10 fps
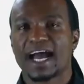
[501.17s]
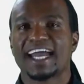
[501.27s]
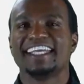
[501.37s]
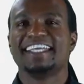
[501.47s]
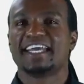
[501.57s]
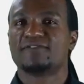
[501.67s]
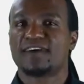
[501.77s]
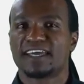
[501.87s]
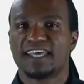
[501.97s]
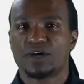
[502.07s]

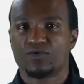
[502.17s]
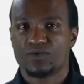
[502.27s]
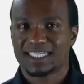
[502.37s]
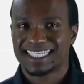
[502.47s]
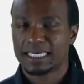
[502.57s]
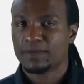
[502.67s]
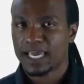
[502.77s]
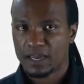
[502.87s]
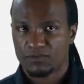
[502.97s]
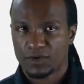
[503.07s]
identify that risky
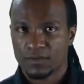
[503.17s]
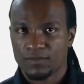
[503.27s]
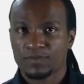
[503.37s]
behavior,